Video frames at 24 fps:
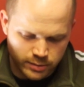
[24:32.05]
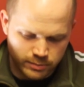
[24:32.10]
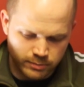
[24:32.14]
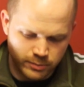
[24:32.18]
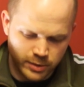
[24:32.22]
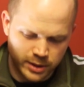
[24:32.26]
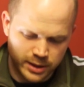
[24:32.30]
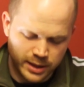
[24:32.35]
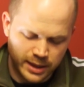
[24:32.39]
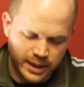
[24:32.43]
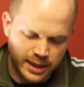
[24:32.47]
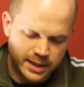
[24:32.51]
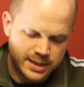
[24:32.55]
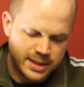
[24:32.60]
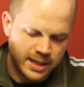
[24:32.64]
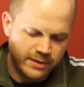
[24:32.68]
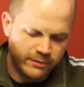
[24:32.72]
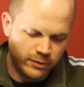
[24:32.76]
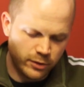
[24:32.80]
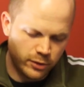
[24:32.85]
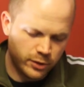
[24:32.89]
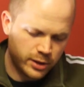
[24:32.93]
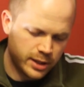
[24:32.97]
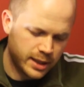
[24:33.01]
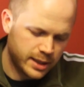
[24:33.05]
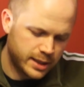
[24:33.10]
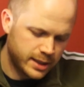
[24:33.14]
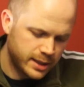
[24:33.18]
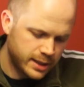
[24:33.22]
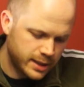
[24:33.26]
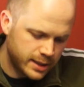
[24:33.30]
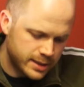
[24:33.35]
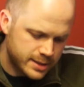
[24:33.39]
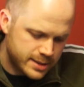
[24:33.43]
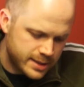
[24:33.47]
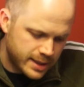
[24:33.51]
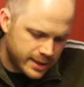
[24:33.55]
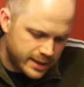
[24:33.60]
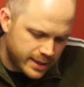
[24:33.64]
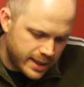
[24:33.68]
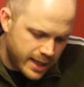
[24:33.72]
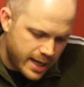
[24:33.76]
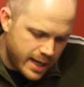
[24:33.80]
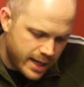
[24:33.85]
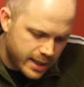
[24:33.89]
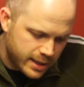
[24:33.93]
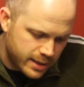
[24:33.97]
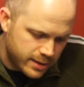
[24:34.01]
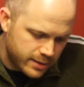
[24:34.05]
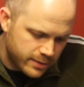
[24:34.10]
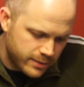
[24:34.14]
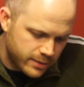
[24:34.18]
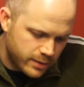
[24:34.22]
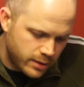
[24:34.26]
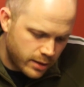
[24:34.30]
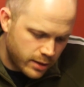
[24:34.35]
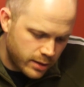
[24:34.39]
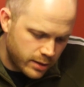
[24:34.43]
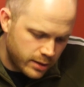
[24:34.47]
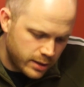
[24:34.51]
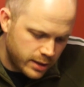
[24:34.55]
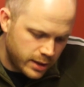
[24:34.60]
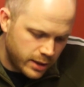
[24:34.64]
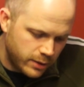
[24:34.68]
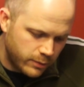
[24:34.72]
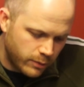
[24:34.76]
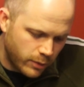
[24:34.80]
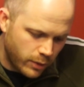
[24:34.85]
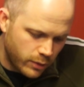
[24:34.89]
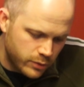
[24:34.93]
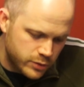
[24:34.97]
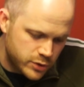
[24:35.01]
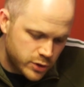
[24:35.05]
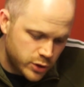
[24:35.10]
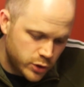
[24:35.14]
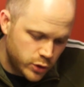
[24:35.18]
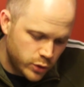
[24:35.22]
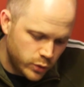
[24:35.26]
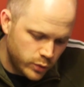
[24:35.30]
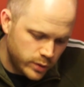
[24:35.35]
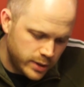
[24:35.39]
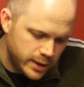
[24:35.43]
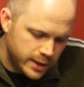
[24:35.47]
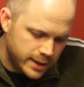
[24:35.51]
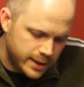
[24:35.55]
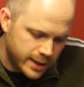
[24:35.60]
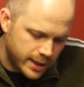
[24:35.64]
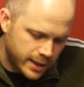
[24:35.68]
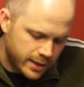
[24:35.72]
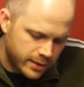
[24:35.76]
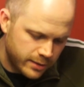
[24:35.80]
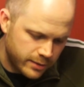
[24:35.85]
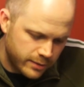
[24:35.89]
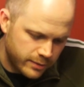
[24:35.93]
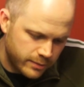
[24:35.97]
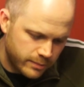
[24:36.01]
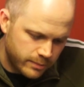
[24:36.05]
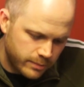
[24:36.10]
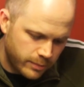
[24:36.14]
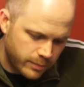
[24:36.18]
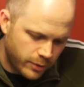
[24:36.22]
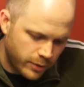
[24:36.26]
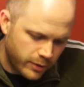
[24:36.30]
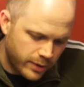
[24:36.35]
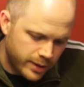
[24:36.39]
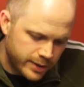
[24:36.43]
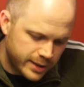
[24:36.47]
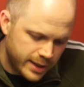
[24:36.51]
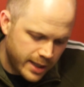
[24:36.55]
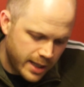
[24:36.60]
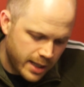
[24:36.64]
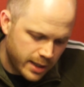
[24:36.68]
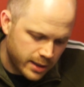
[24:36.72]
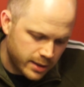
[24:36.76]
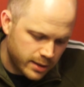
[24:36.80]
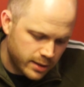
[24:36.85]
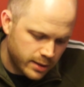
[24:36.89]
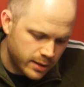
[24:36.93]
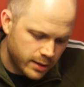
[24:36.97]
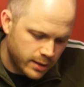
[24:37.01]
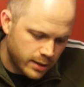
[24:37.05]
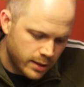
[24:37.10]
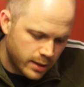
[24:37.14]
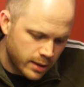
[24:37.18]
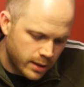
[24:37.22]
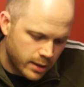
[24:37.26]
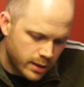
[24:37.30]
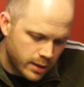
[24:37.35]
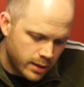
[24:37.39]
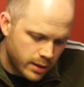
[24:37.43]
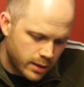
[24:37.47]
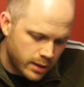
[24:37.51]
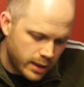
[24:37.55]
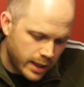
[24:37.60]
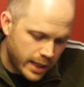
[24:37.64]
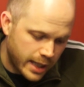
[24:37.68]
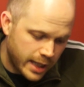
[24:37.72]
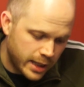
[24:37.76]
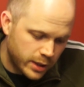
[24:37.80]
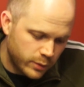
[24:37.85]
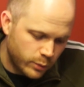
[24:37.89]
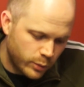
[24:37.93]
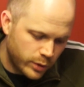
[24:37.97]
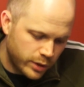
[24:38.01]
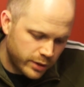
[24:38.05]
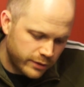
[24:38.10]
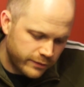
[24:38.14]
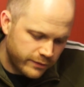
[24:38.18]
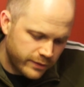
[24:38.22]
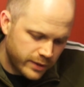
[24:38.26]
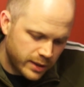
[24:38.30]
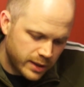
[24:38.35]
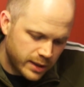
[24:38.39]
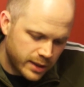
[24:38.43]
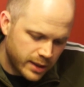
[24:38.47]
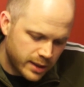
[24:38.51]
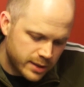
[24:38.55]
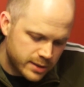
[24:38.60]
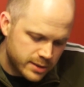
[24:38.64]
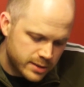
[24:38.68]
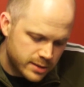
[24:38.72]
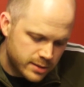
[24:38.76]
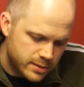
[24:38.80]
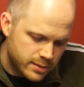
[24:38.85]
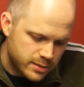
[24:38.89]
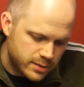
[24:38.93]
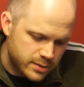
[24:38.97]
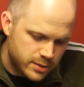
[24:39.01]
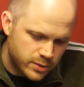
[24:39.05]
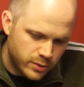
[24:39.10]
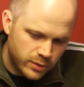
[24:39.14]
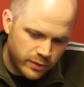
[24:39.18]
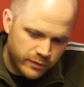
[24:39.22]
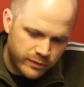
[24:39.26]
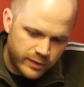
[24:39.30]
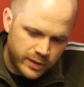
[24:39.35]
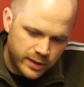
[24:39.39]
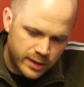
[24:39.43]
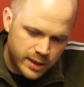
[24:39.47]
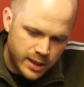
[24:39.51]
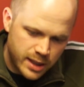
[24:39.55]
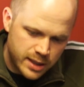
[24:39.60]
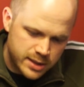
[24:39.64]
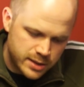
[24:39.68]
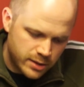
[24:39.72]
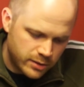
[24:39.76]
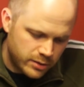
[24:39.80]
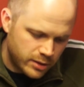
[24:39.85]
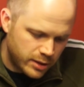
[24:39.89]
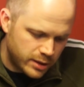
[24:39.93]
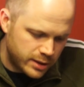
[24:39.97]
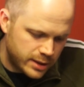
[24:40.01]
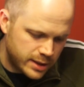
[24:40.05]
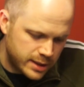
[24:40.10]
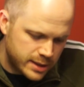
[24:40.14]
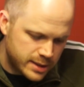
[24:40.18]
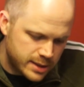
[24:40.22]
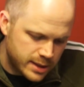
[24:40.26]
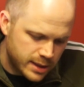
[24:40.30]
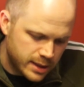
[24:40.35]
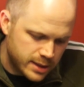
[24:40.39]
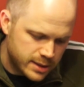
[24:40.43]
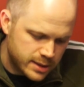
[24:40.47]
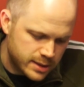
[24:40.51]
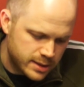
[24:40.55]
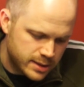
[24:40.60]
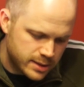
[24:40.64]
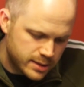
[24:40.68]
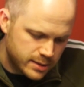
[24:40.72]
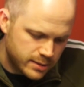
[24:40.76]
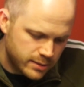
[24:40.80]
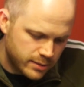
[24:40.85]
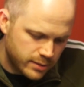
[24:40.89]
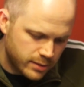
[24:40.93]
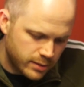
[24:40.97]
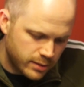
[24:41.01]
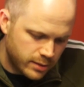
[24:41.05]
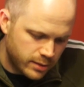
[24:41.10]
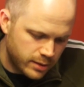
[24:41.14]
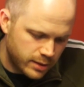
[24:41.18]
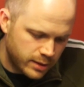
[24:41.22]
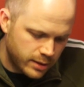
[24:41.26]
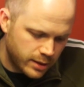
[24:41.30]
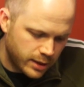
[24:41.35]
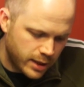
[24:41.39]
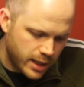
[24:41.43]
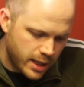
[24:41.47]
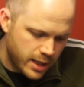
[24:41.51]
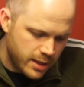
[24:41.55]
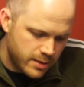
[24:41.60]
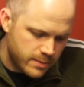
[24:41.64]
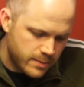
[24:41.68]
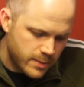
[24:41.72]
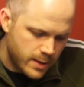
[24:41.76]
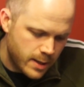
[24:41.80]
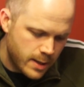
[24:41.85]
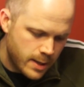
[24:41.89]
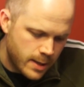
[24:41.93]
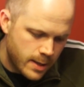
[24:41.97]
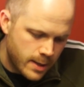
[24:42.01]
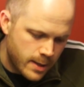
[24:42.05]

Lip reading: But let's have a look at his attack. He rolls 2d10 per attack and 1 fate dice. So the fate dice are the d6 in the game.